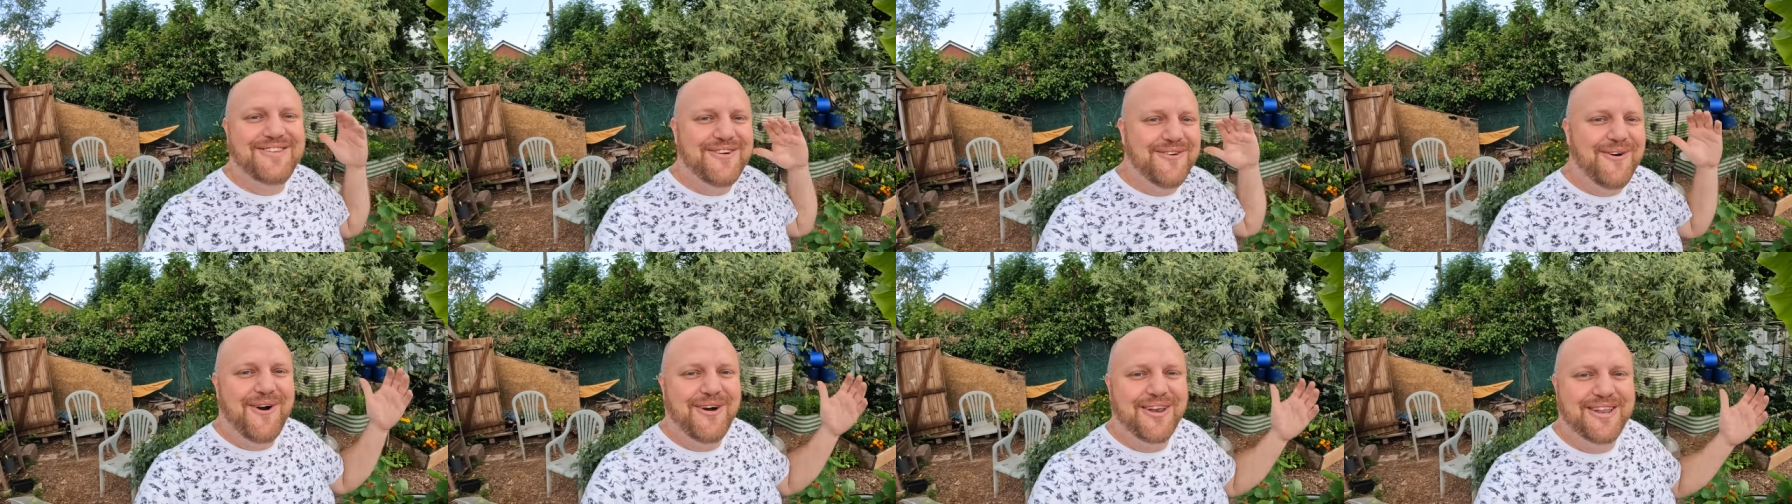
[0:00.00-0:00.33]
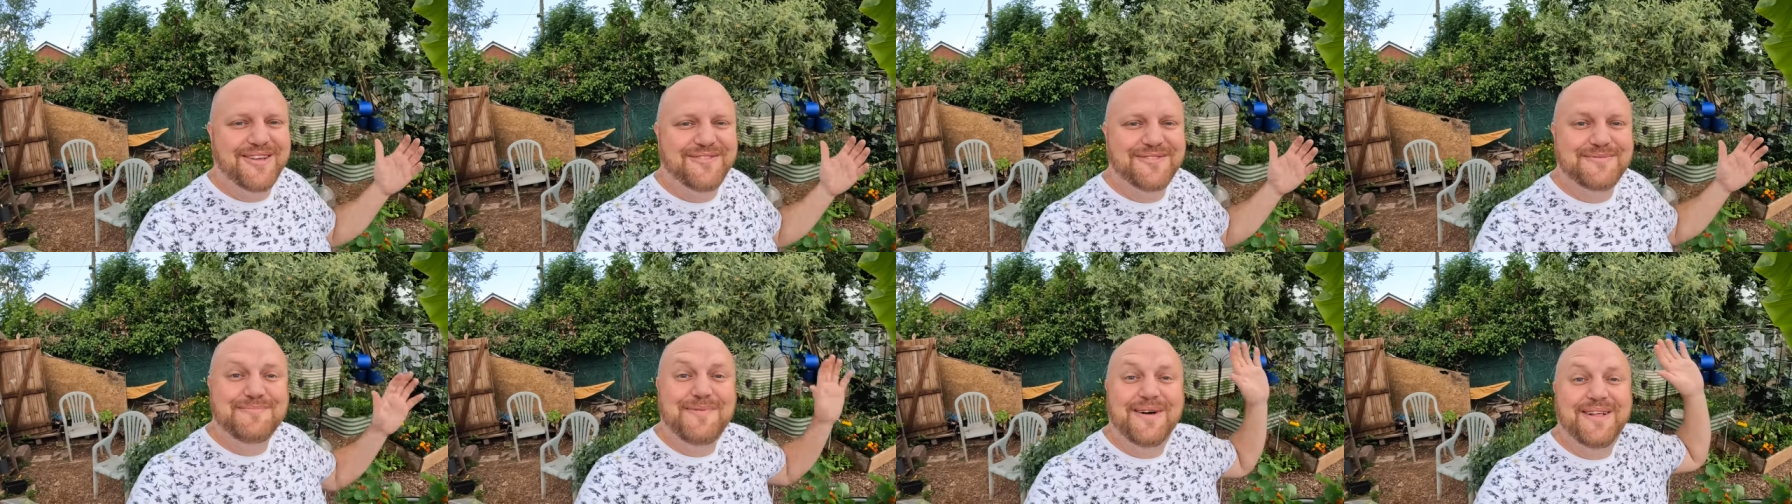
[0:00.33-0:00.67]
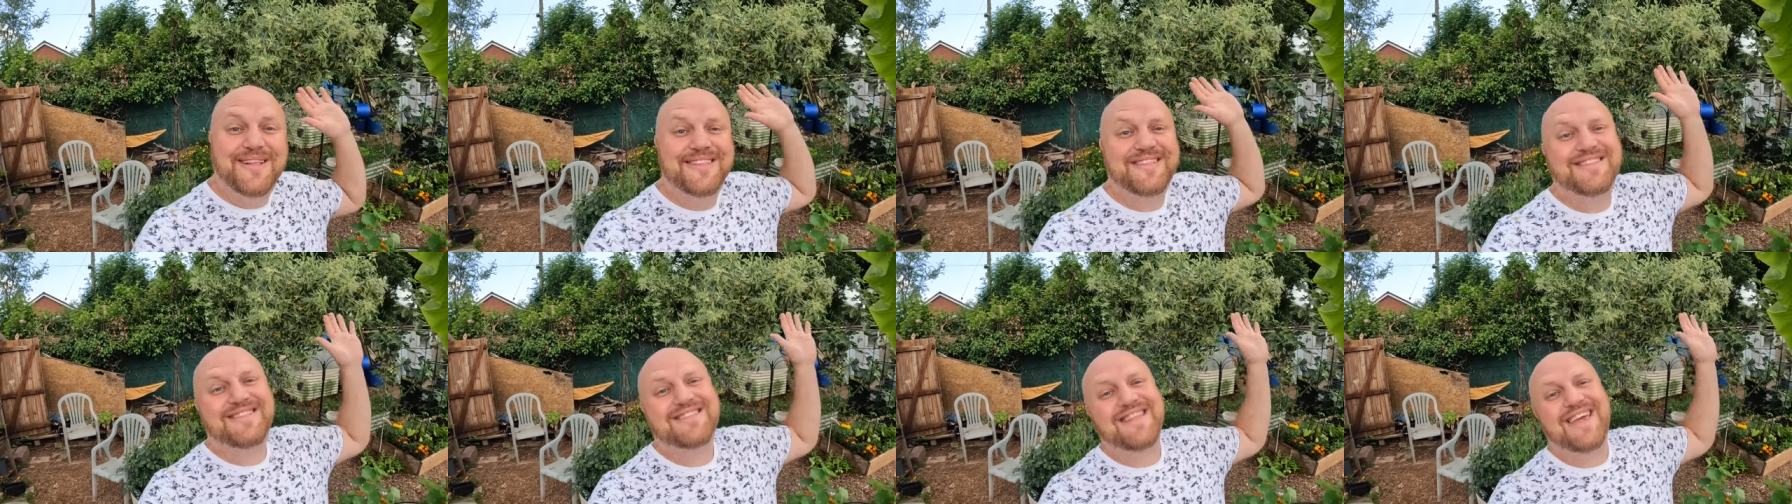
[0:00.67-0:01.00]
no olives?
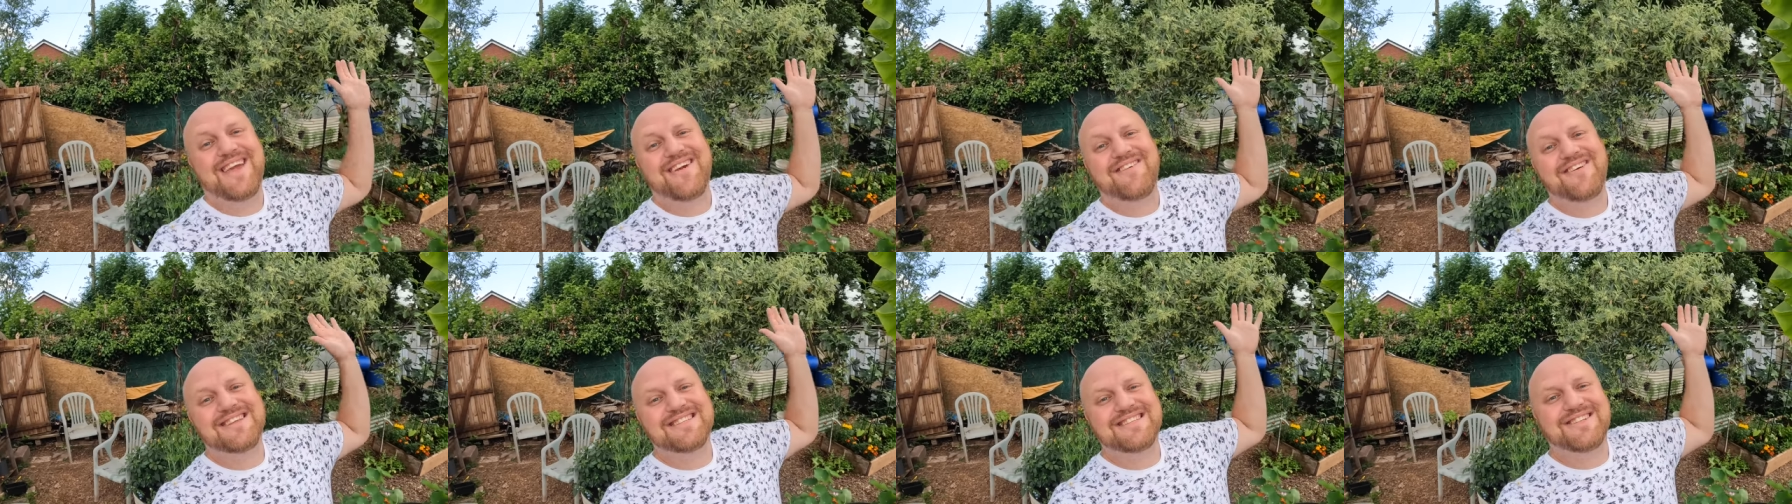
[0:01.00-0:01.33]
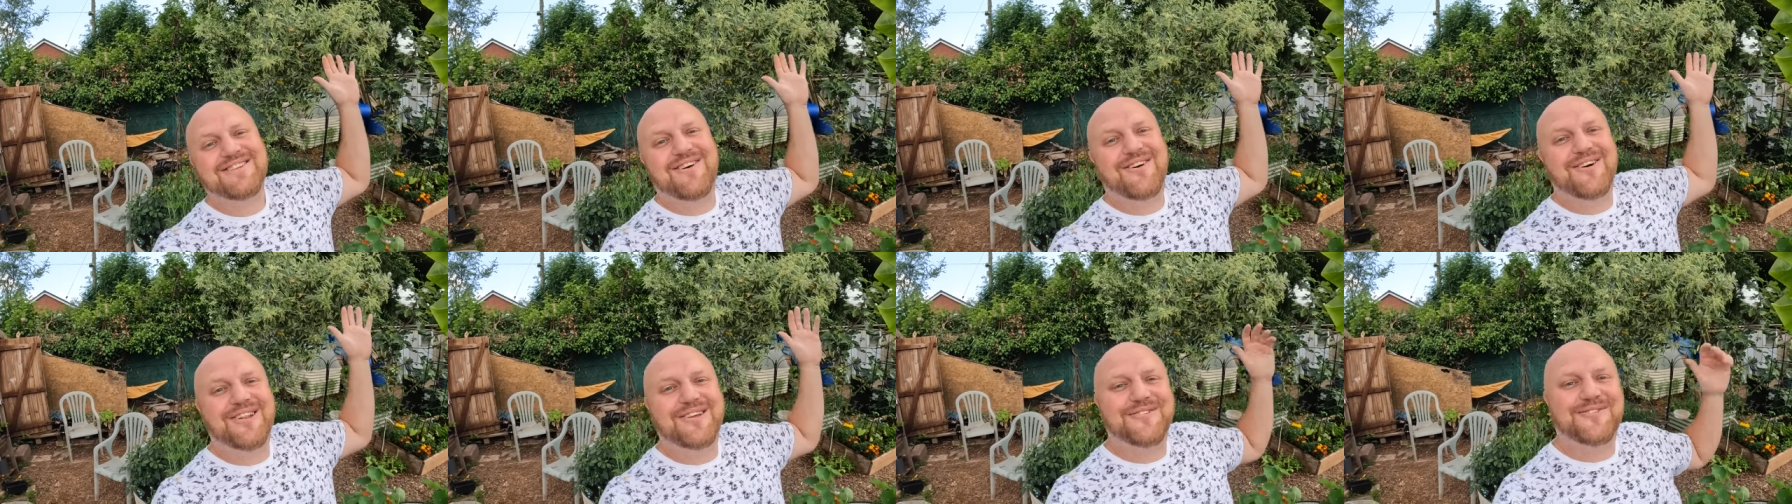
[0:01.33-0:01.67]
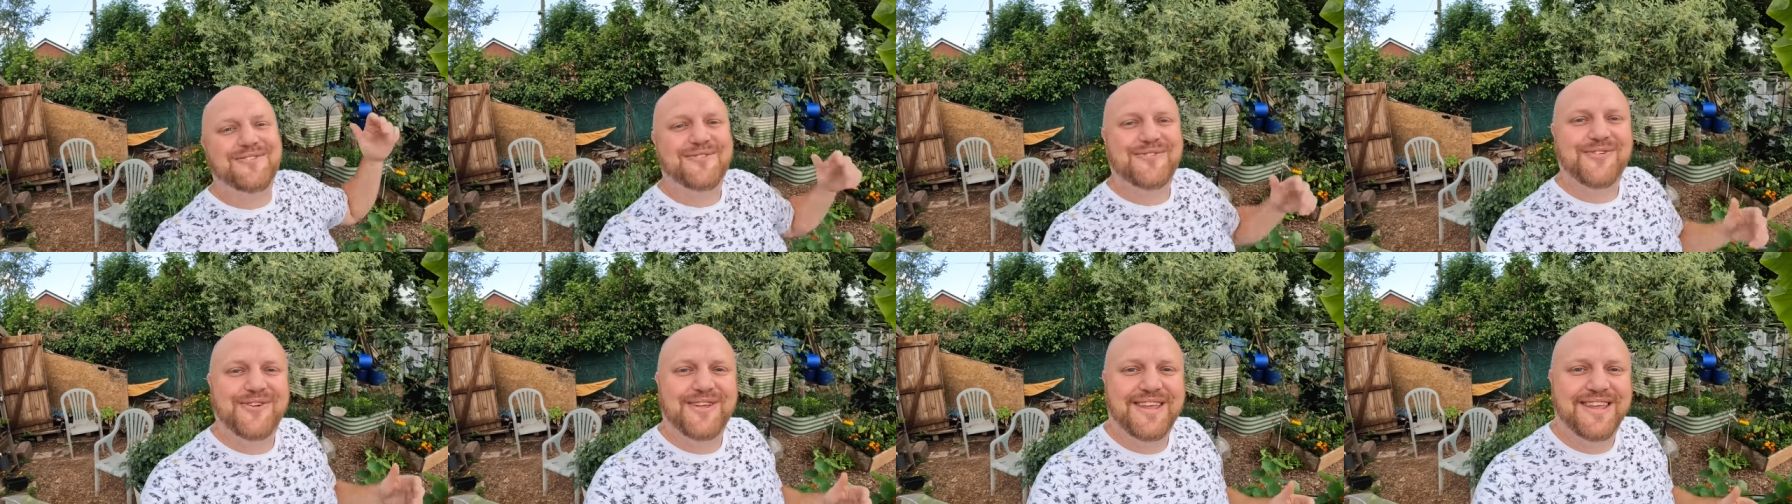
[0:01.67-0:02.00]
But there is an olive
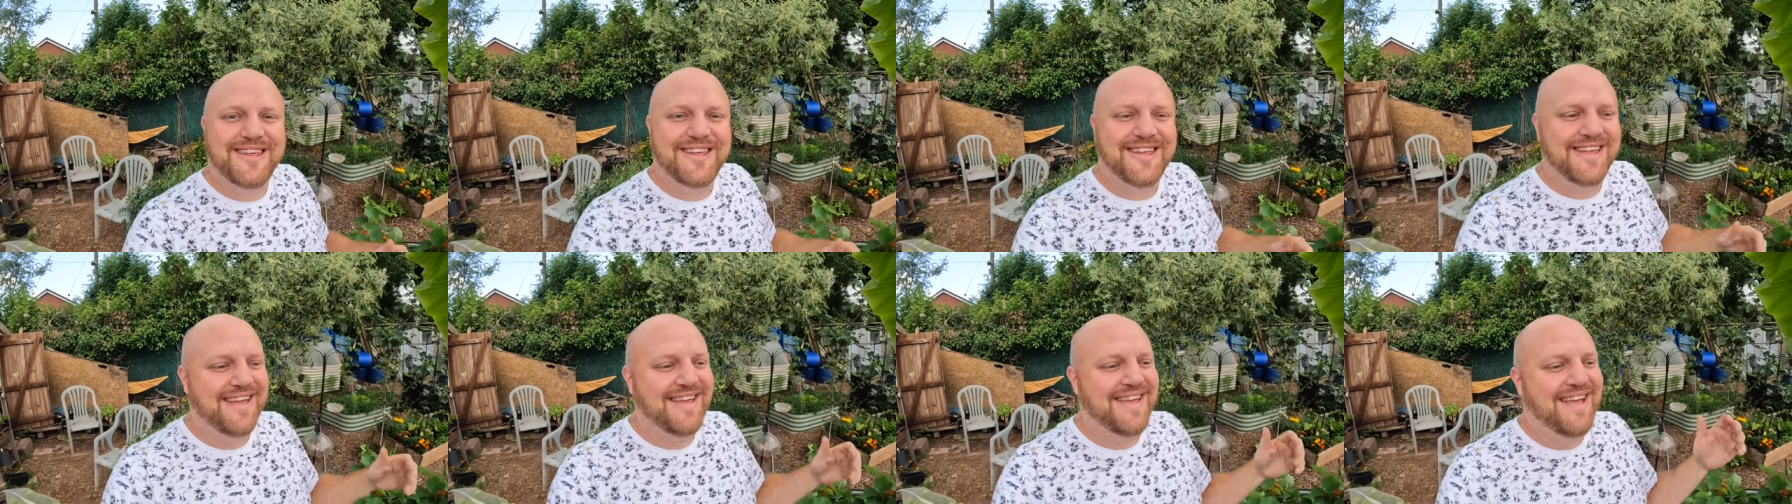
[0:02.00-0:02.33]
tree.